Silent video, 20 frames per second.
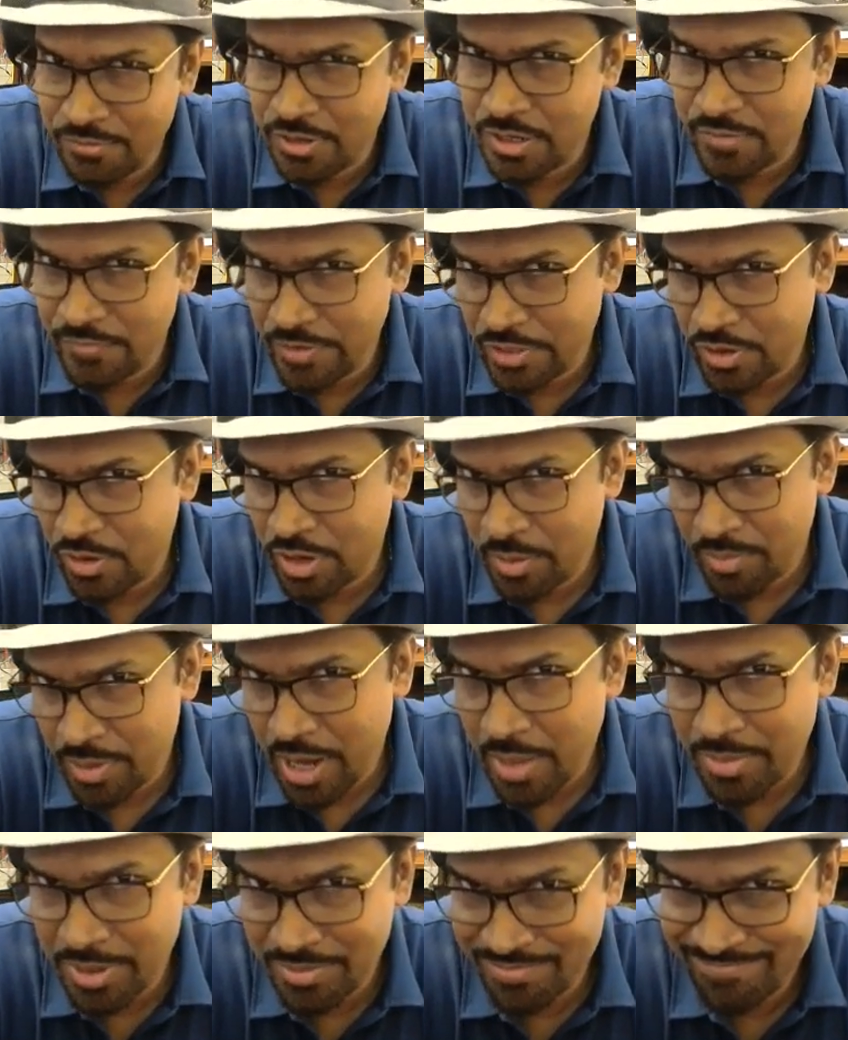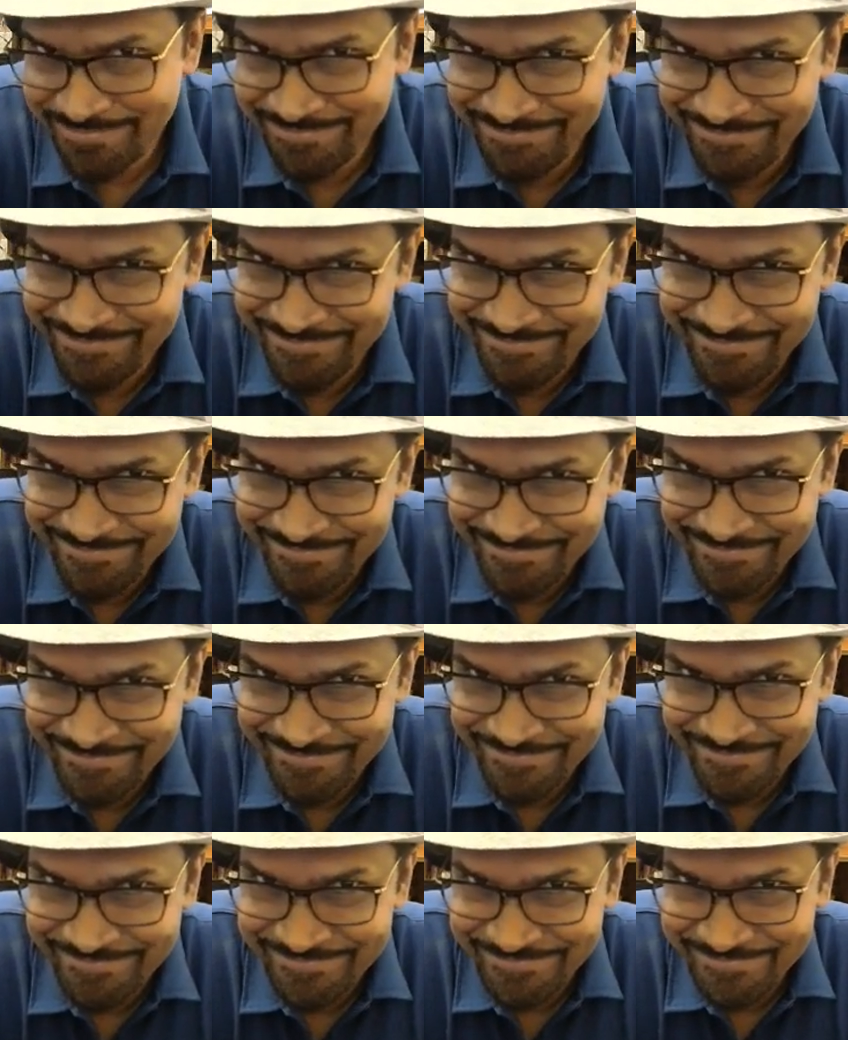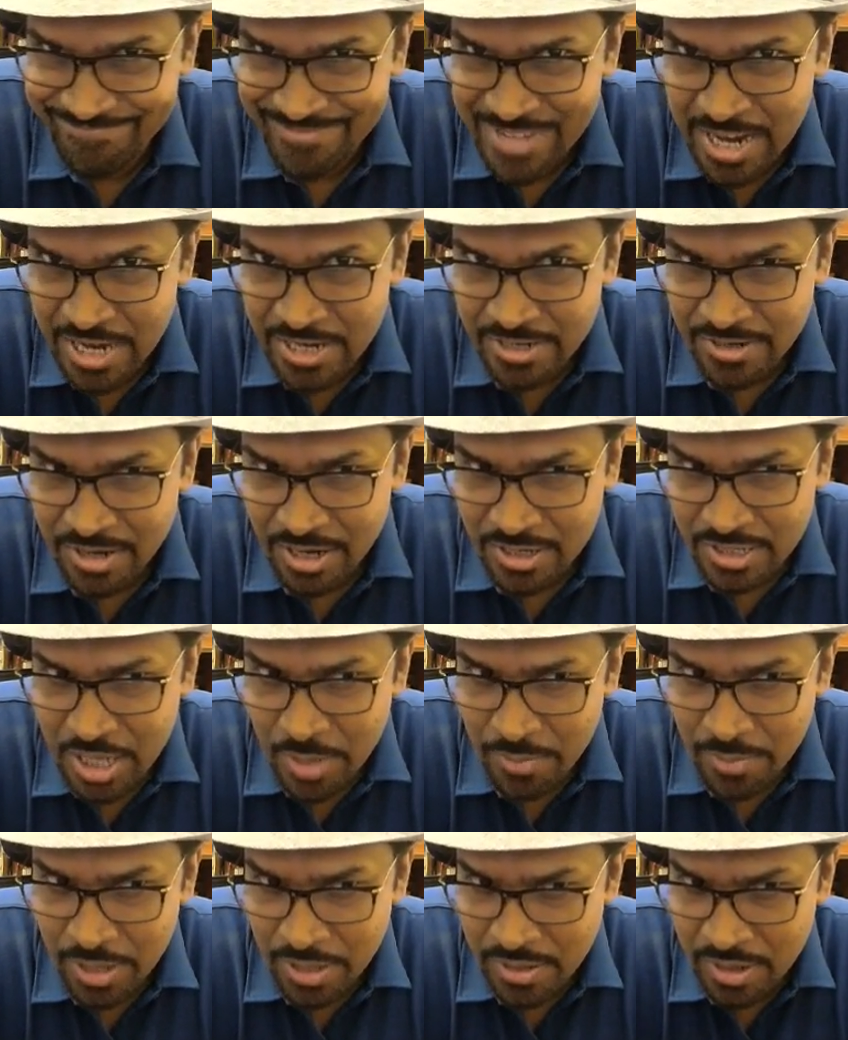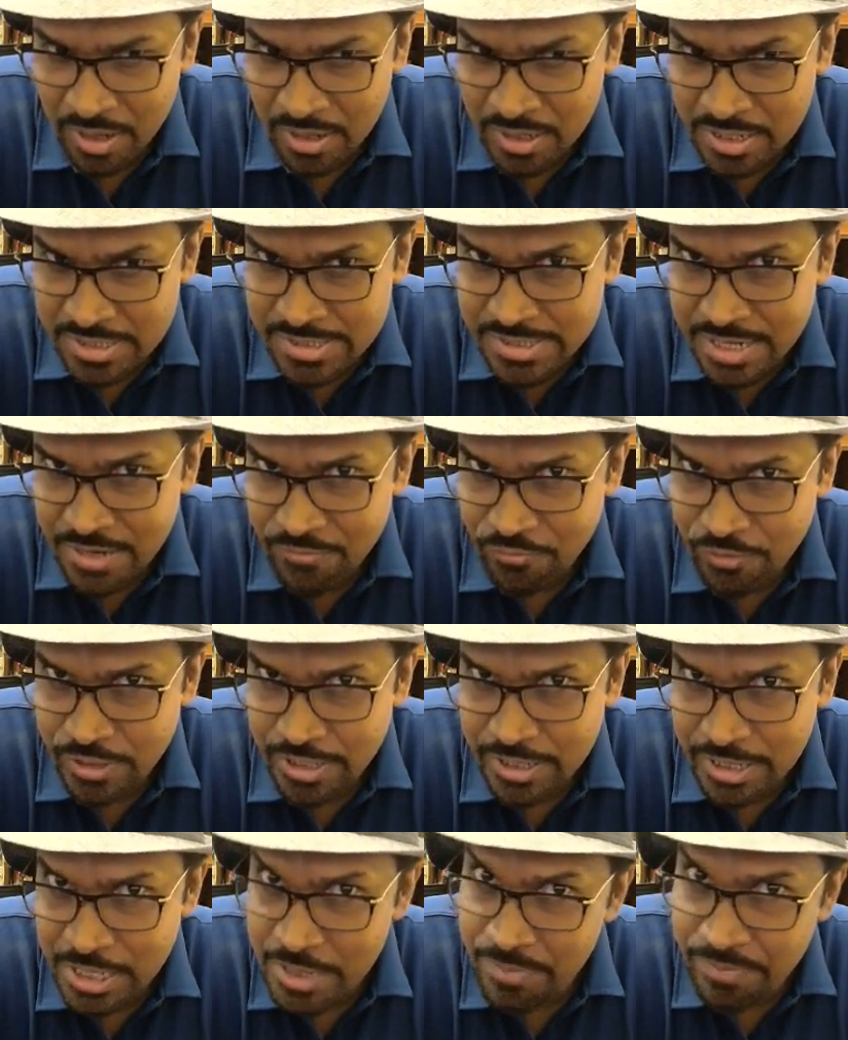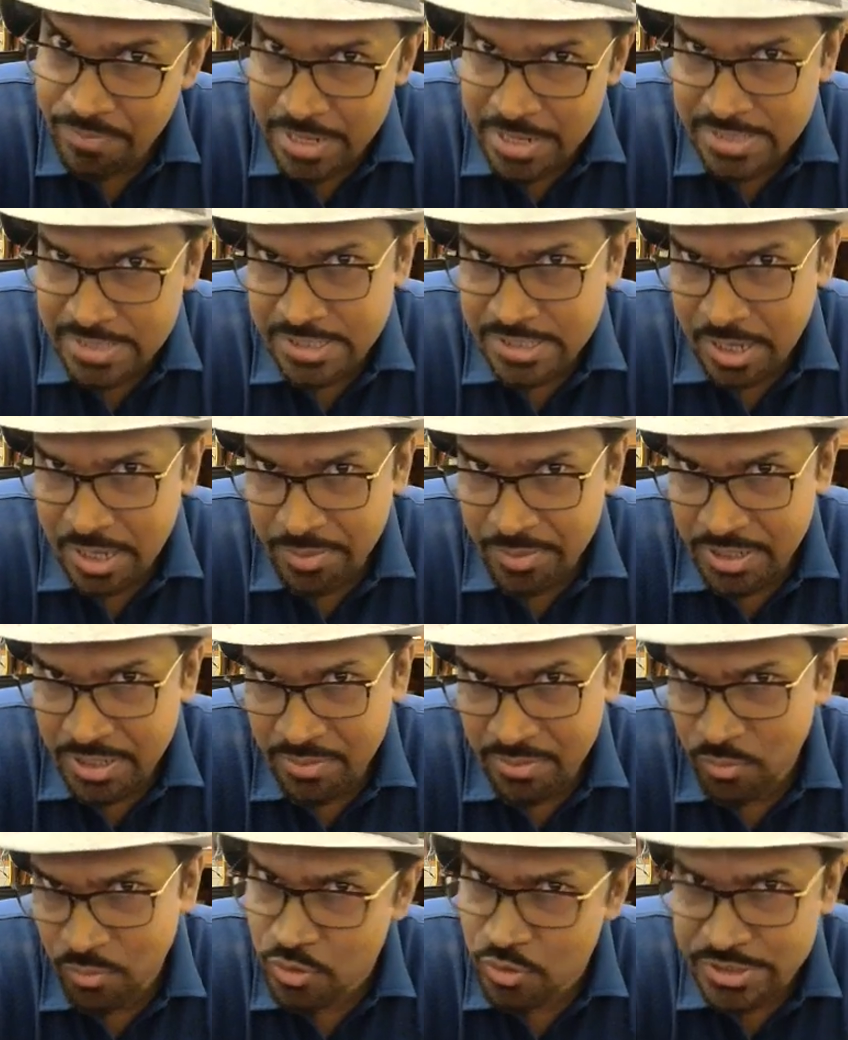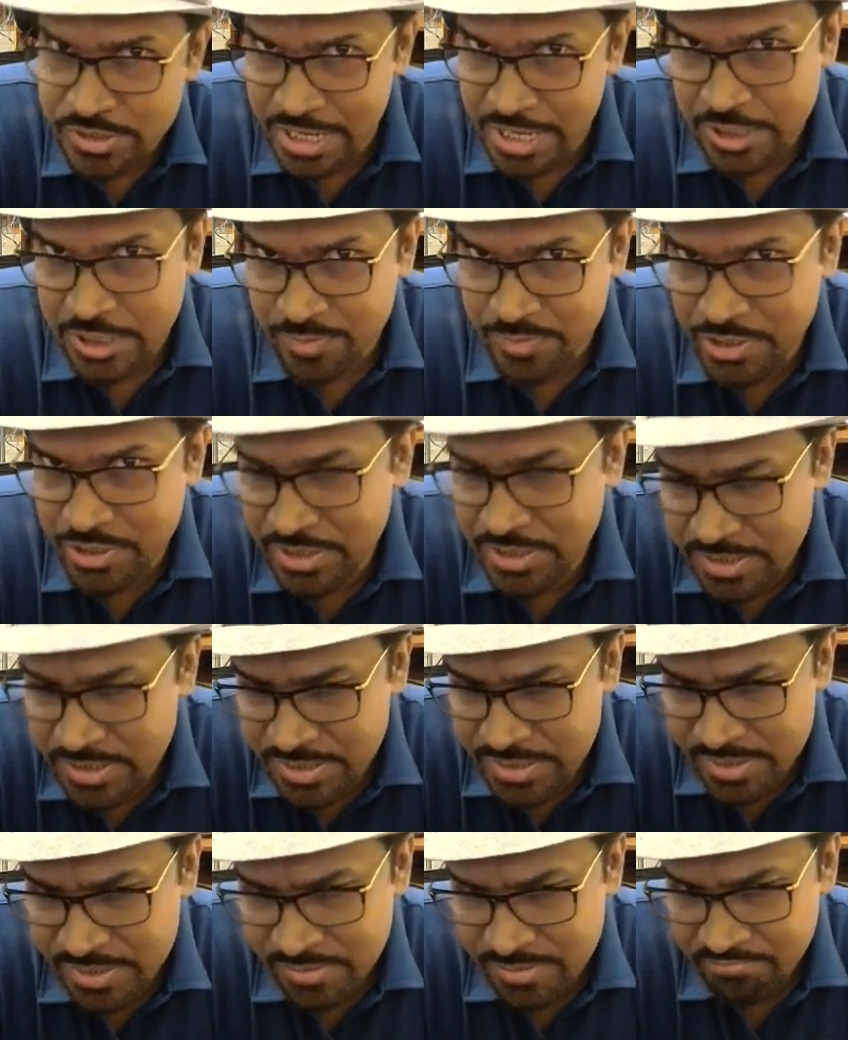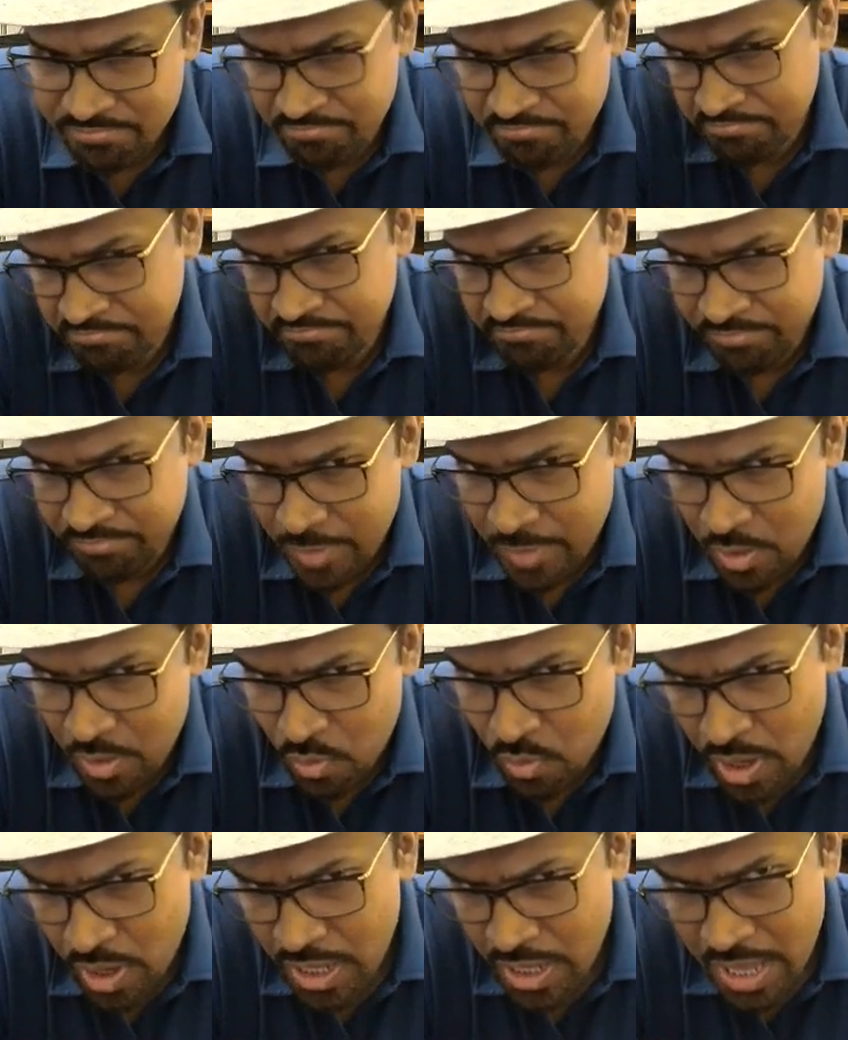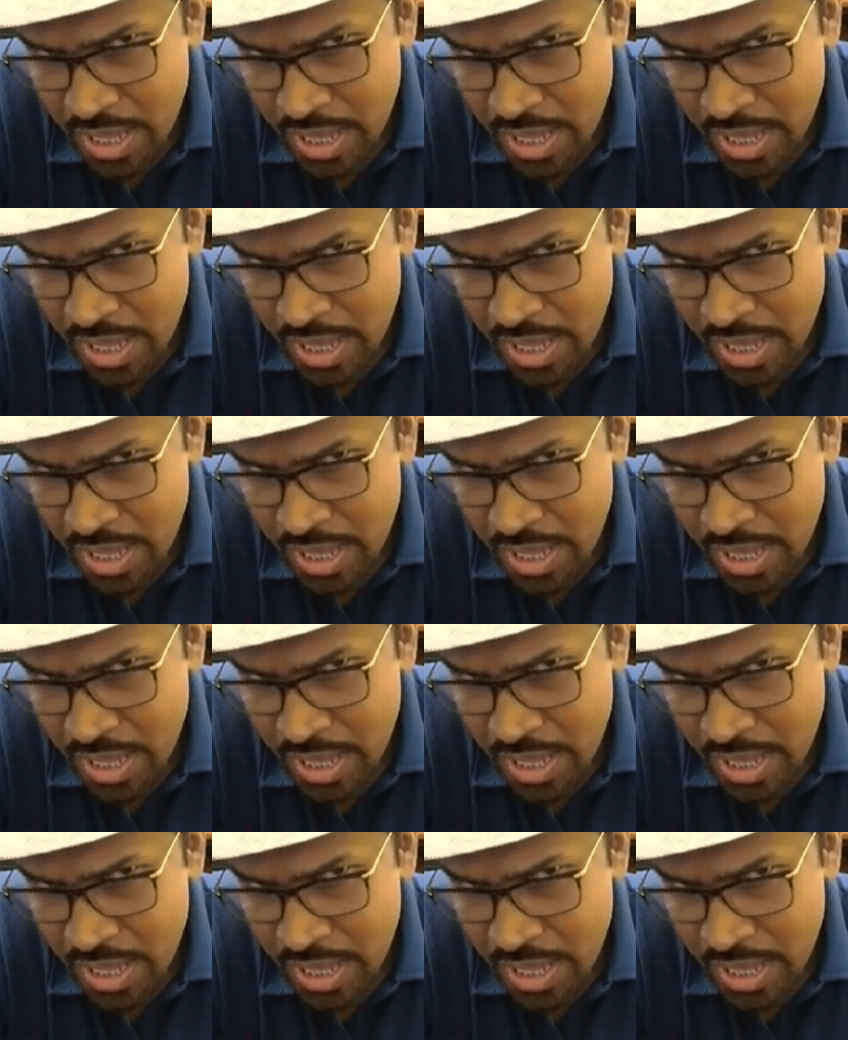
without a problem. A, a, tup, a, a list can fully replace a tuple in most expressions. Then why have a